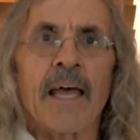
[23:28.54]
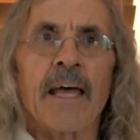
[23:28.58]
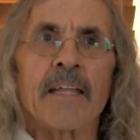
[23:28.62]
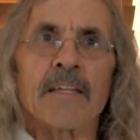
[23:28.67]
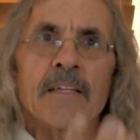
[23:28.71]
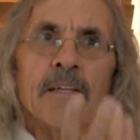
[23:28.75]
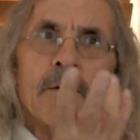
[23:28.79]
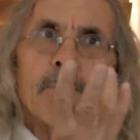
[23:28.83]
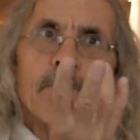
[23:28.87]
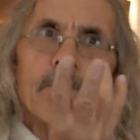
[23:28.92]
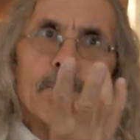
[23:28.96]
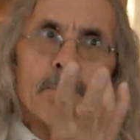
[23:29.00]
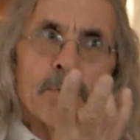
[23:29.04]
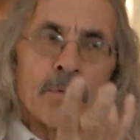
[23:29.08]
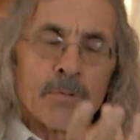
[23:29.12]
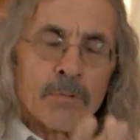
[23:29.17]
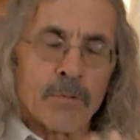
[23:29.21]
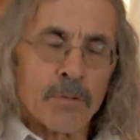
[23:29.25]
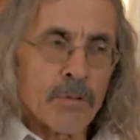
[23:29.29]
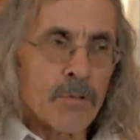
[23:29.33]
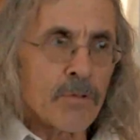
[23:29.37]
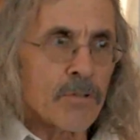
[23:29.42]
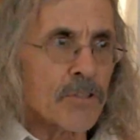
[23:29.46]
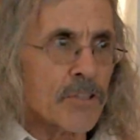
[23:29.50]
and the
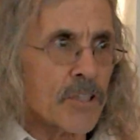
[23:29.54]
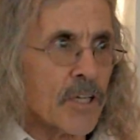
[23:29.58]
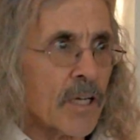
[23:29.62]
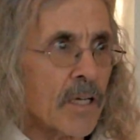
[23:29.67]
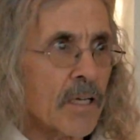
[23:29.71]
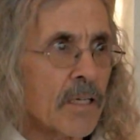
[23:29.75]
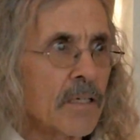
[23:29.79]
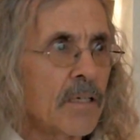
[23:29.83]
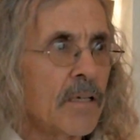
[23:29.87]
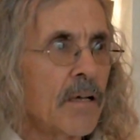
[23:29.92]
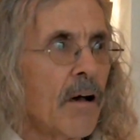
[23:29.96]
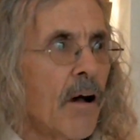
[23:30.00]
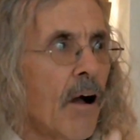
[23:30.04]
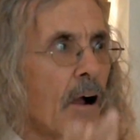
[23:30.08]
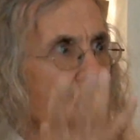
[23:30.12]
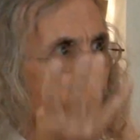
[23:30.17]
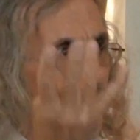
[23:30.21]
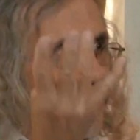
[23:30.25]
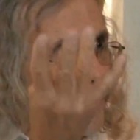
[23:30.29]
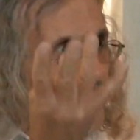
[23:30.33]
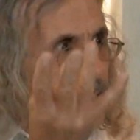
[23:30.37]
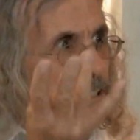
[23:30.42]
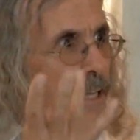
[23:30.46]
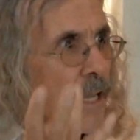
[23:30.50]
Purusha
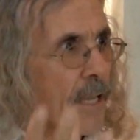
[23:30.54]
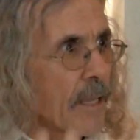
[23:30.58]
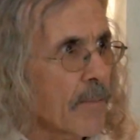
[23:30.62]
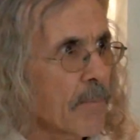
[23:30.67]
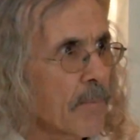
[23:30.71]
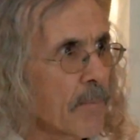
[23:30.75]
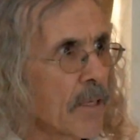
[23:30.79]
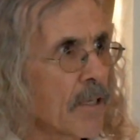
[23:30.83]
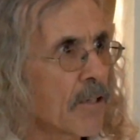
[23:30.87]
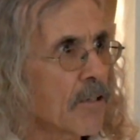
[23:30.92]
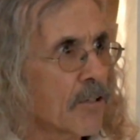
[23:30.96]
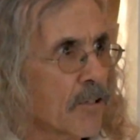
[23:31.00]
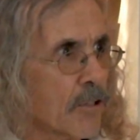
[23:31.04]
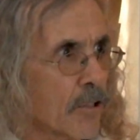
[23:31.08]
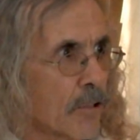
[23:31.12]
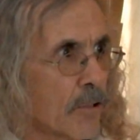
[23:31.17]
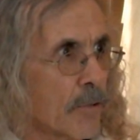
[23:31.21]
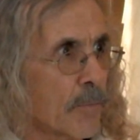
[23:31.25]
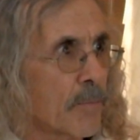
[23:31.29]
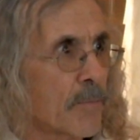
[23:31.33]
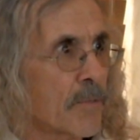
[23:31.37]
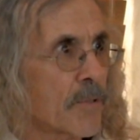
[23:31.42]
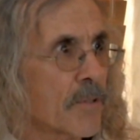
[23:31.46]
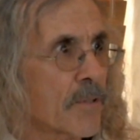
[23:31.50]
are the same
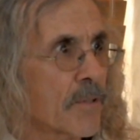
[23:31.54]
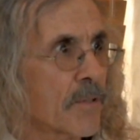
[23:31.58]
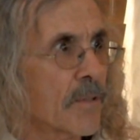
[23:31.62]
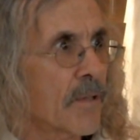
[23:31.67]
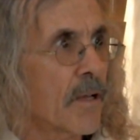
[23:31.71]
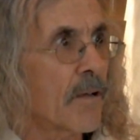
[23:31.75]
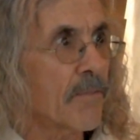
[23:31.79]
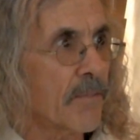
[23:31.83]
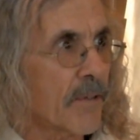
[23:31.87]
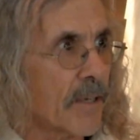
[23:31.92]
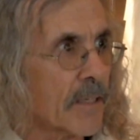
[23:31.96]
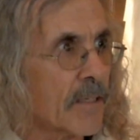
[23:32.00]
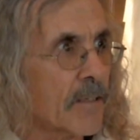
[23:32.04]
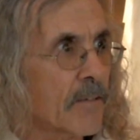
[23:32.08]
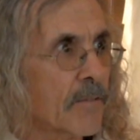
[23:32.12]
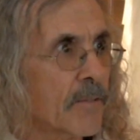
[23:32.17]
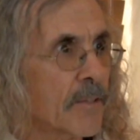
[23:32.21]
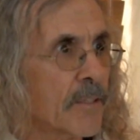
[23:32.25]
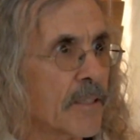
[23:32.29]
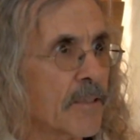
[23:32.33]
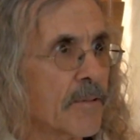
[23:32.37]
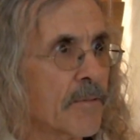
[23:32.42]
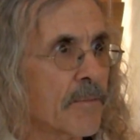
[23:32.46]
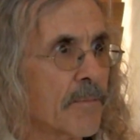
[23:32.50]
terms,
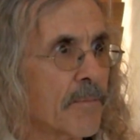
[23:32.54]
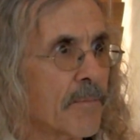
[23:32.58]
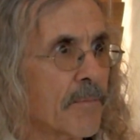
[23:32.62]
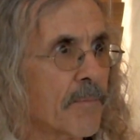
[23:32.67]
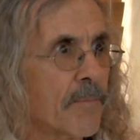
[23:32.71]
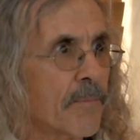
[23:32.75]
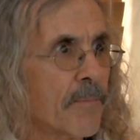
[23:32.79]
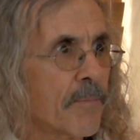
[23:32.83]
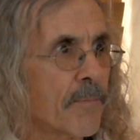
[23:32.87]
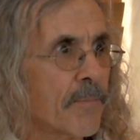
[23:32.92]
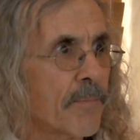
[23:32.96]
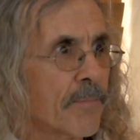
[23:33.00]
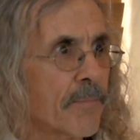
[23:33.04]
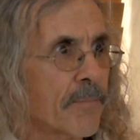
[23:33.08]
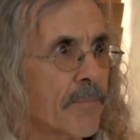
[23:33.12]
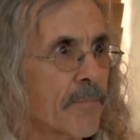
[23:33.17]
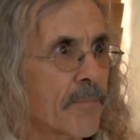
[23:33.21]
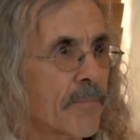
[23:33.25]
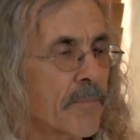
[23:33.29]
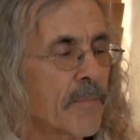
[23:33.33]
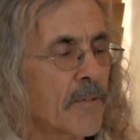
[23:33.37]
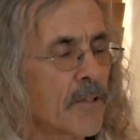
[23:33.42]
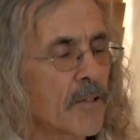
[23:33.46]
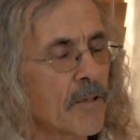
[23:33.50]
effectively.
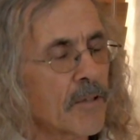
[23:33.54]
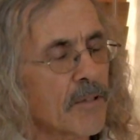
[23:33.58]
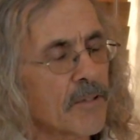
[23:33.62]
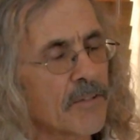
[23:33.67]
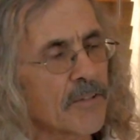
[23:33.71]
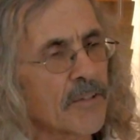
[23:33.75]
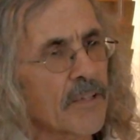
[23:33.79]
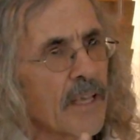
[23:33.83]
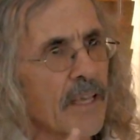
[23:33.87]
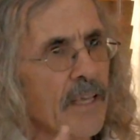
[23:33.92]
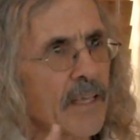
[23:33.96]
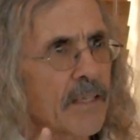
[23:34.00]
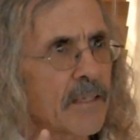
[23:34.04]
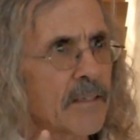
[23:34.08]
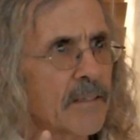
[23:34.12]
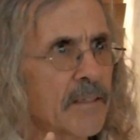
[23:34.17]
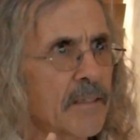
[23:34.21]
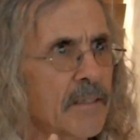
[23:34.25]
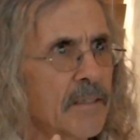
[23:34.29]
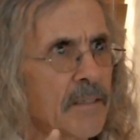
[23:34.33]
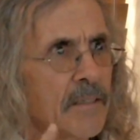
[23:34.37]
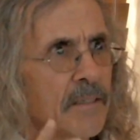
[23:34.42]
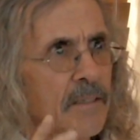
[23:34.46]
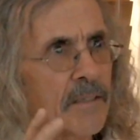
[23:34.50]
You can say
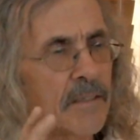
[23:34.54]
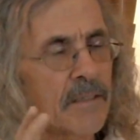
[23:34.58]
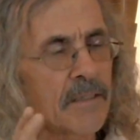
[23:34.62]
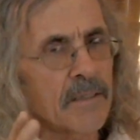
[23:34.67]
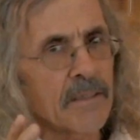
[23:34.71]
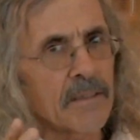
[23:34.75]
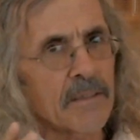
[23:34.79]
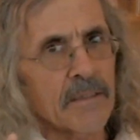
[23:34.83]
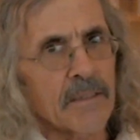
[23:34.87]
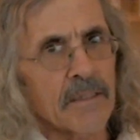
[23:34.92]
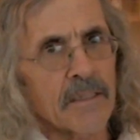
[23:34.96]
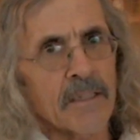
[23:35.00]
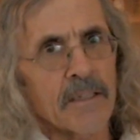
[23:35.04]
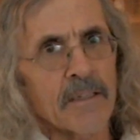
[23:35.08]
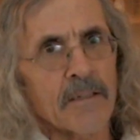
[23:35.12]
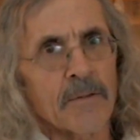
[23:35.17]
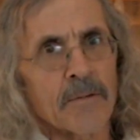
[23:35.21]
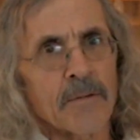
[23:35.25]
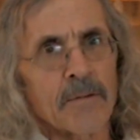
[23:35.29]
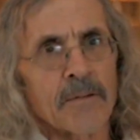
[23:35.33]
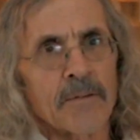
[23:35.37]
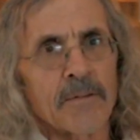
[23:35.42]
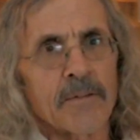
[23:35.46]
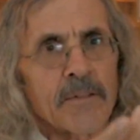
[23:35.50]

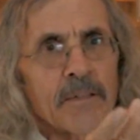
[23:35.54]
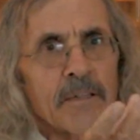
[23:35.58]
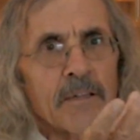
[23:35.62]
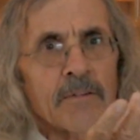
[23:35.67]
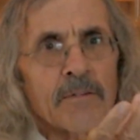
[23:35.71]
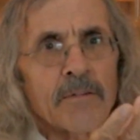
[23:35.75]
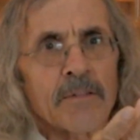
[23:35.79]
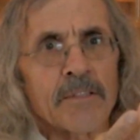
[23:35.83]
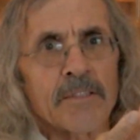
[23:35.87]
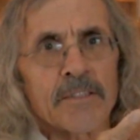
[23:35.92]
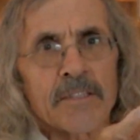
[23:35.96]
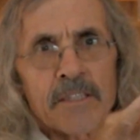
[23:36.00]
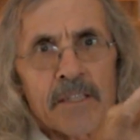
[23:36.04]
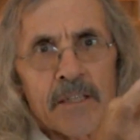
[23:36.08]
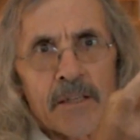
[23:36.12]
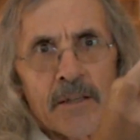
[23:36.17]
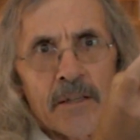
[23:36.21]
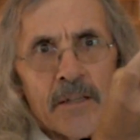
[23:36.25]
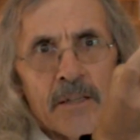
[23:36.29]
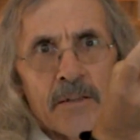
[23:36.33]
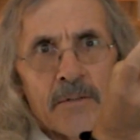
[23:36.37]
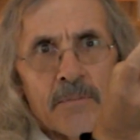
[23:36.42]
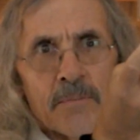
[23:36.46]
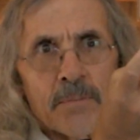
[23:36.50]
the
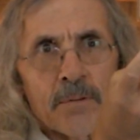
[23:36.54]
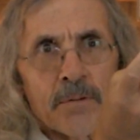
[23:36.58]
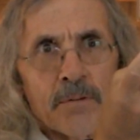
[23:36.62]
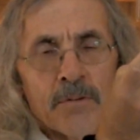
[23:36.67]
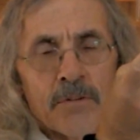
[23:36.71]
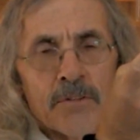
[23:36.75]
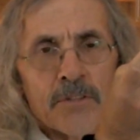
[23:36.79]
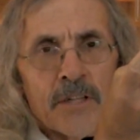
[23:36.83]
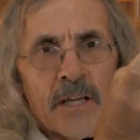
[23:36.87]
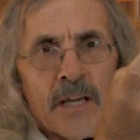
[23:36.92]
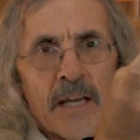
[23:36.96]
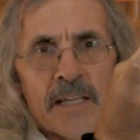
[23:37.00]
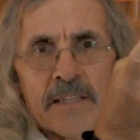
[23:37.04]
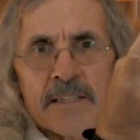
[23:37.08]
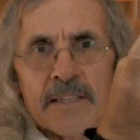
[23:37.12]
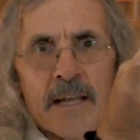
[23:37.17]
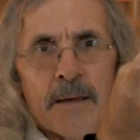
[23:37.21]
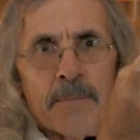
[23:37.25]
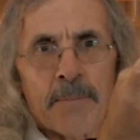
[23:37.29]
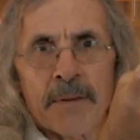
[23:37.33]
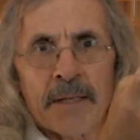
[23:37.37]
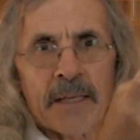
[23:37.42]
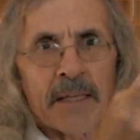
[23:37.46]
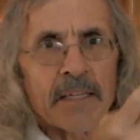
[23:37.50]
Purusha has
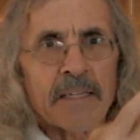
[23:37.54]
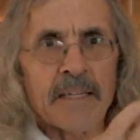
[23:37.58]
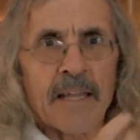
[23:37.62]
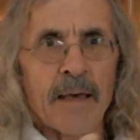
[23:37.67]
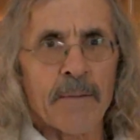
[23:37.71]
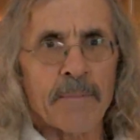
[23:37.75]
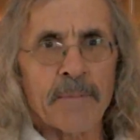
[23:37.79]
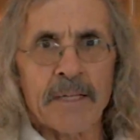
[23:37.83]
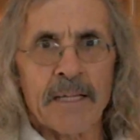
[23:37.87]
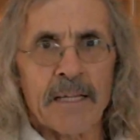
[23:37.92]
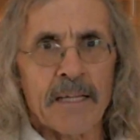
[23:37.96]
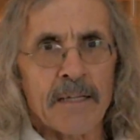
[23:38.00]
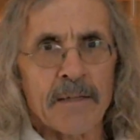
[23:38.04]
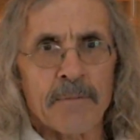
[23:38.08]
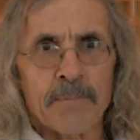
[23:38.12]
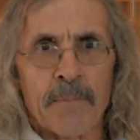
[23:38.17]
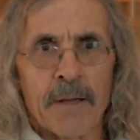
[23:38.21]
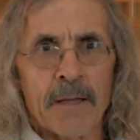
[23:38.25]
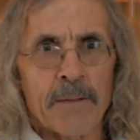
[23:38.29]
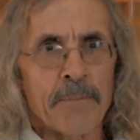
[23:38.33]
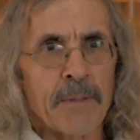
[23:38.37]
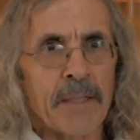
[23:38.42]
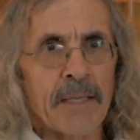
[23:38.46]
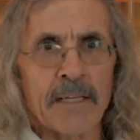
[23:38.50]
not been
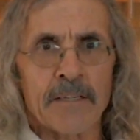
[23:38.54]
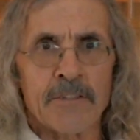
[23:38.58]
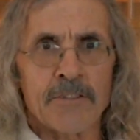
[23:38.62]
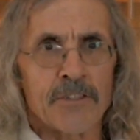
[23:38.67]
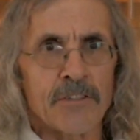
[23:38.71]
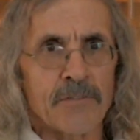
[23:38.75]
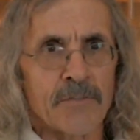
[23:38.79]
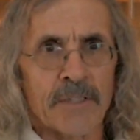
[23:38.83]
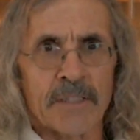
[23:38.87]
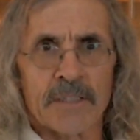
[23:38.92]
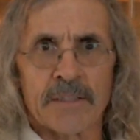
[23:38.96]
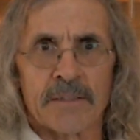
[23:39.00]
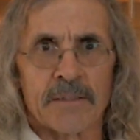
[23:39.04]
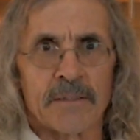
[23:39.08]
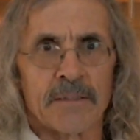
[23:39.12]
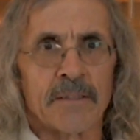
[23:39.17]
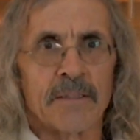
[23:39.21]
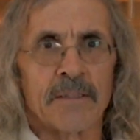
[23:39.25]
contaminated by being a jiva.